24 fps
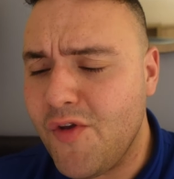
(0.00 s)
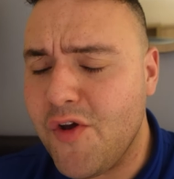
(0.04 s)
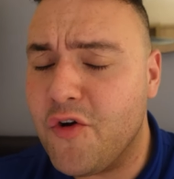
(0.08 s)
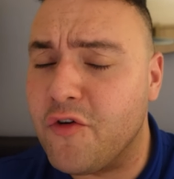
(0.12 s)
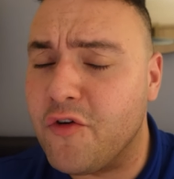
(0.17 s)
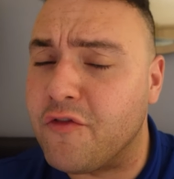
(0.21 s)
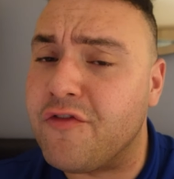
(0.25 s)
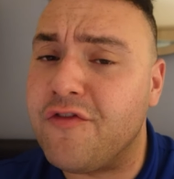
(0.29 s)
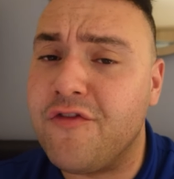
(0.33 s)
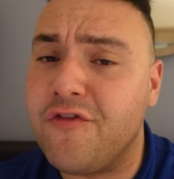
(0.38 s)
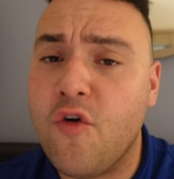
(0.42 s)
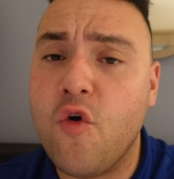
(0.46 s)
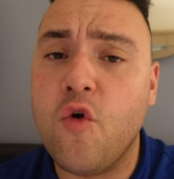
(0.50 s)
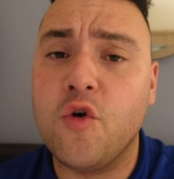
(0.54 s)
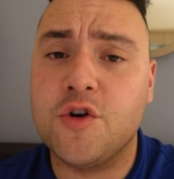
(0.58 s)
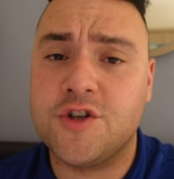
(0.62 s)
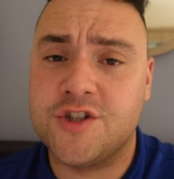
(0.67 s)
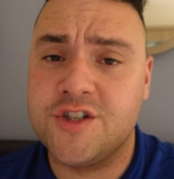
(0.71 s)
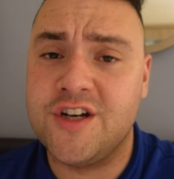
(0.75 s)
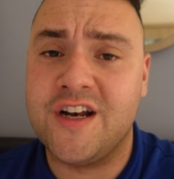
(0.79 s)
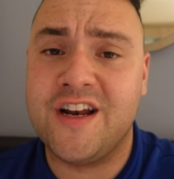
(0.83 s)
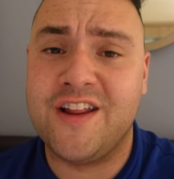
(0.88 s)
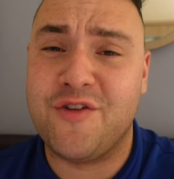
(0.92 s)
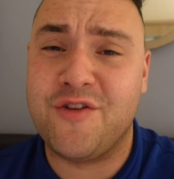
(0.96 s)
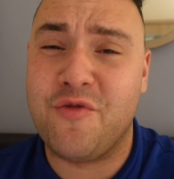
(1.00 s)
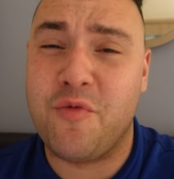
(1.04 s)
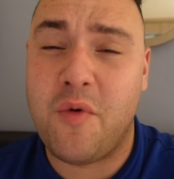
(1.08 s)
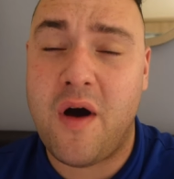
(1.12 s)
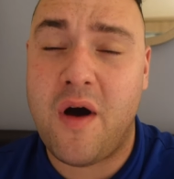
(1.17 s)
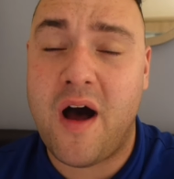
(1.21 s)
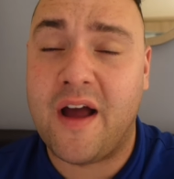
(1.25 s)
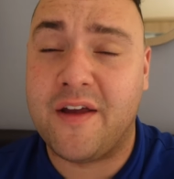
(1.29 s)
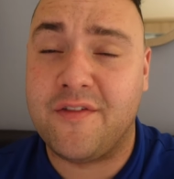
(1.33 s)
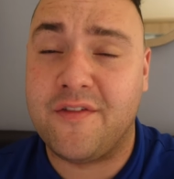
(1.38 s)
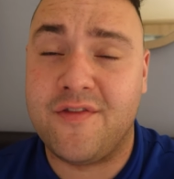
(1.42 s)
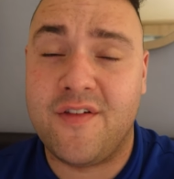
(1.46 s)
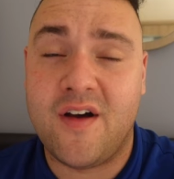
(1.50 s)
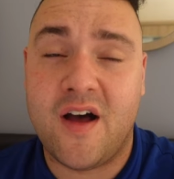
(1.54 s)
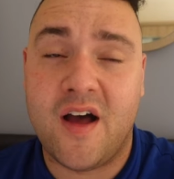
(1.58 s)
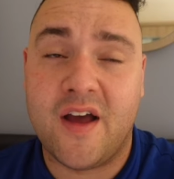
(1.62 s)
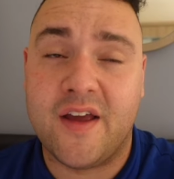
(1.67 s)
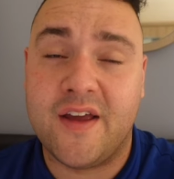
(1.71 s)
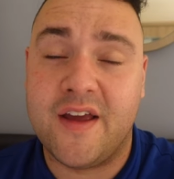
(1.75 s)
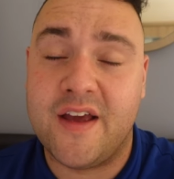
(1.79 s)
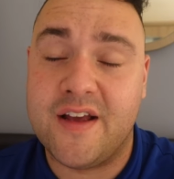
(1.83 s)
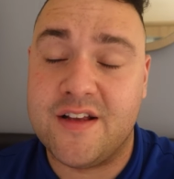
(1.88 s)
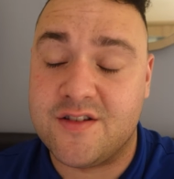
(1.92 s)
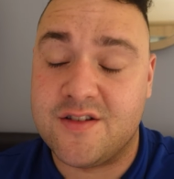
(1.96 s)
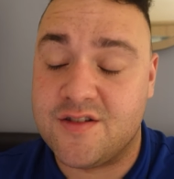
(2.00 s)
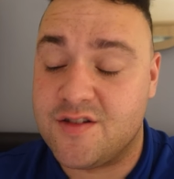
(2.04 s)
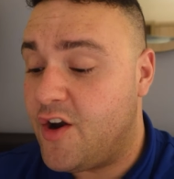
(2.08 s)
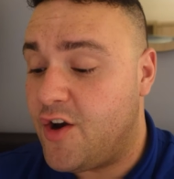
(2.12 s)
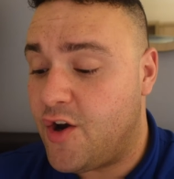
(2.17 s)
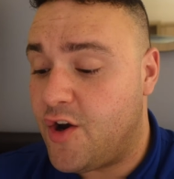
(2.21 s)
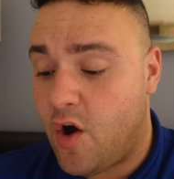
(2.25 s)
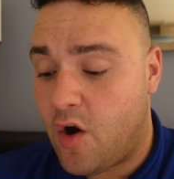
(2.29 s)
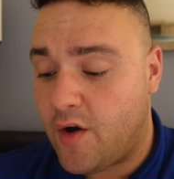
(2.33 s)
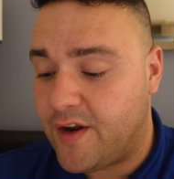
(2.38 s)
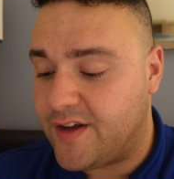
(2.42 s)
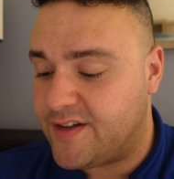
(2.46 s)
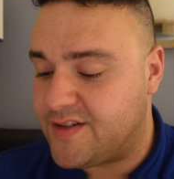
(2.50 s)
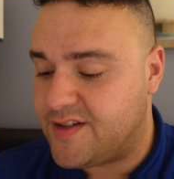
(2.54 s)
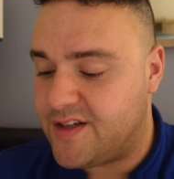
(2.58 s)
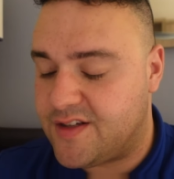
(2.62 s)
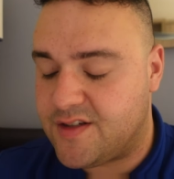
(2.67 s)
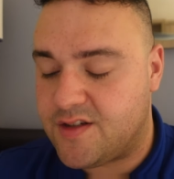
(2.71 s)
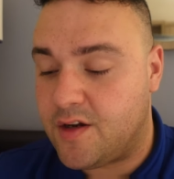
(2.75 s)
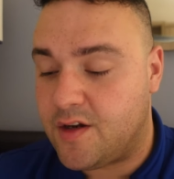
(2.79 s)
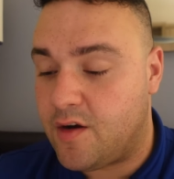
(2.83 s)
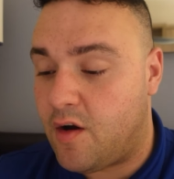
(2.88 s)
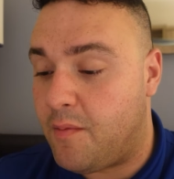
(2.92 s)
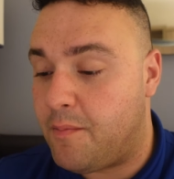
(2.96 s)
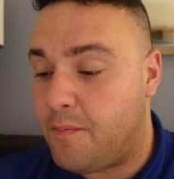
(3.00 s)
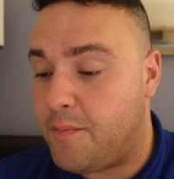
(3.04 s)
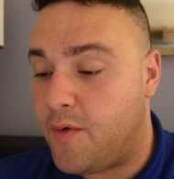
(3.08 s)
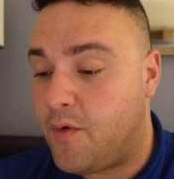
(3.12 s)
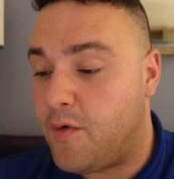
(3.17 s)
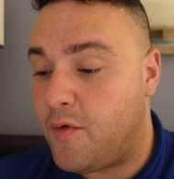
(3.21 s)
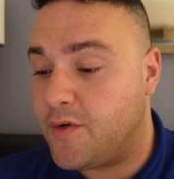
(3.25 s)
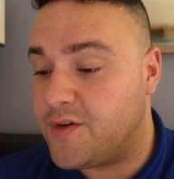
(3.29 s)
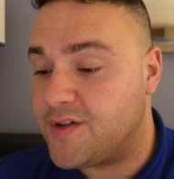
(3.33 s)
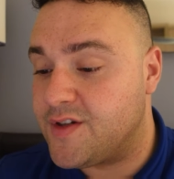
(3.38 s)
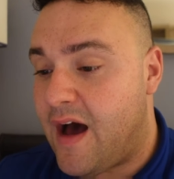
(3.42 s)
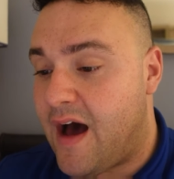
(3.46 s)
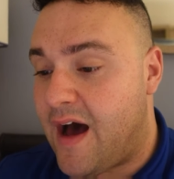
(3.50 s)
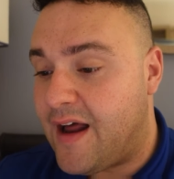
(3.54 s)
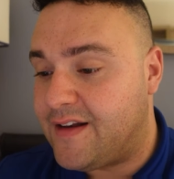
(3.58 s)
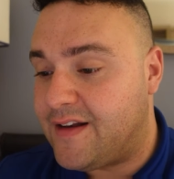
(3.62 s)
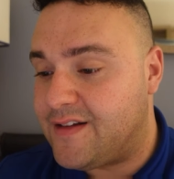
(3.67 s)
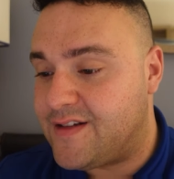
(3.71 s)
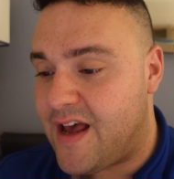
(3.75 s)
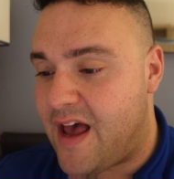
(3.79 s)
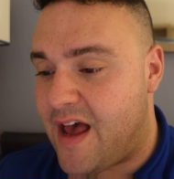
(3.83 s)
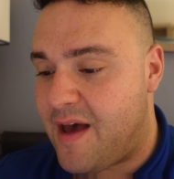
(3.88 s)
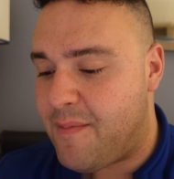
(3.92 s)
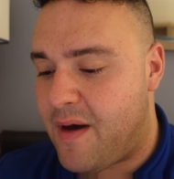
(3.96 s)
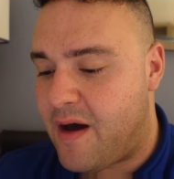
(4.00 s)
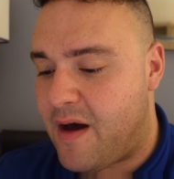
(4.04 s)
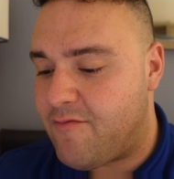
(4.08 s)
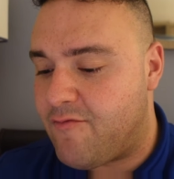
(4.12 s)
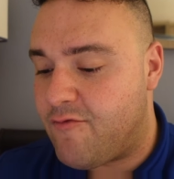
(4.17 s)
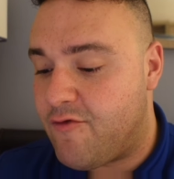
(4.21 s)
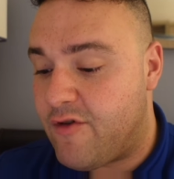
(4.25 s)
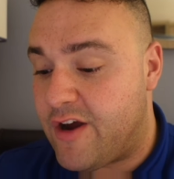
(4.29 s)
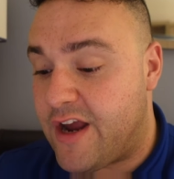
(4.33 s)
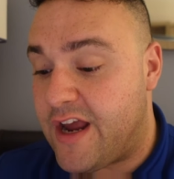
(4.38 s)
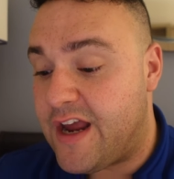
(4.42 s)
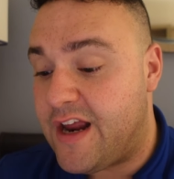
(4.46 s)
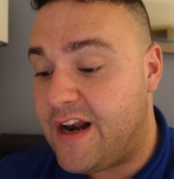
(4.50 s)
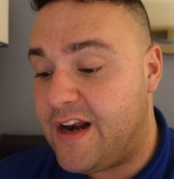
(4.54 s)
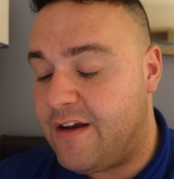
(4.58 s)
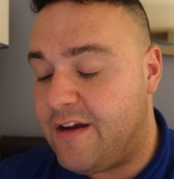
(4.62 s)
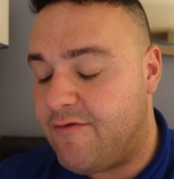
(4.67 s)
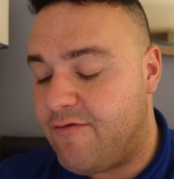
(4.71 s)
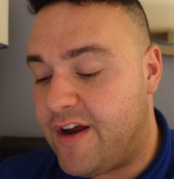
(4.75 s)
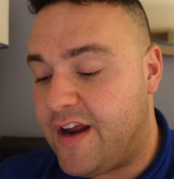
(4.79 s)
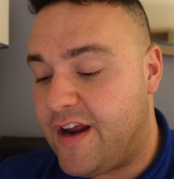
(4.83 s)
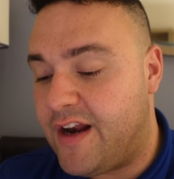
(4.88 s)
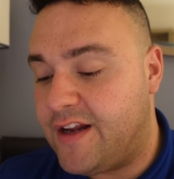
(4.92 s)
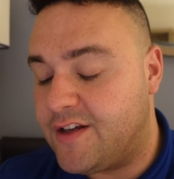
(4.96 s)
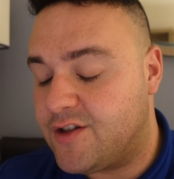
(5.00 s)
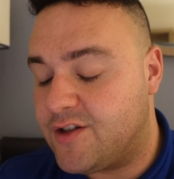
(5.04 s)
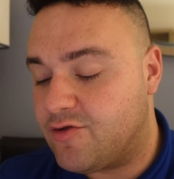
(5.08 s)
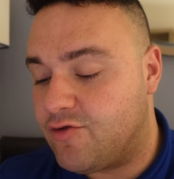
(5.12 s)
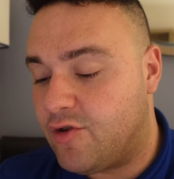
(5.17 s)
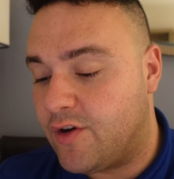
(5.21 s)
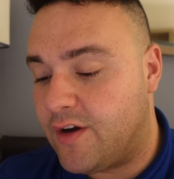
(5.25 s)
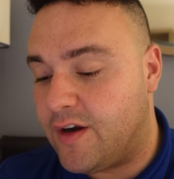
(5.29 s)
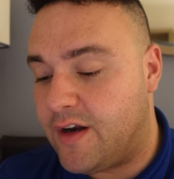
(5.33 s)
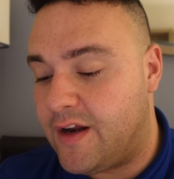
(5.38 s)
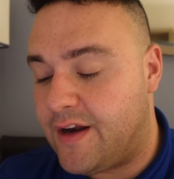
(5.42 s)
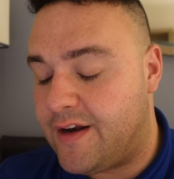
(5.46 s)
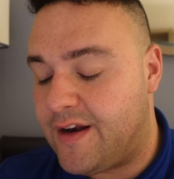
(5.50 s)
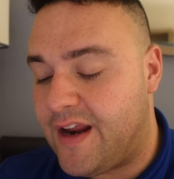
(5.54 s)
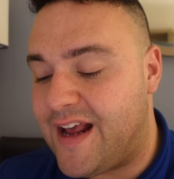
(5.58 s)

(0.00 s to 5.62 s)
Unfortunately, the Wi-Fi is non-existent on board, and I'm really, really struggling.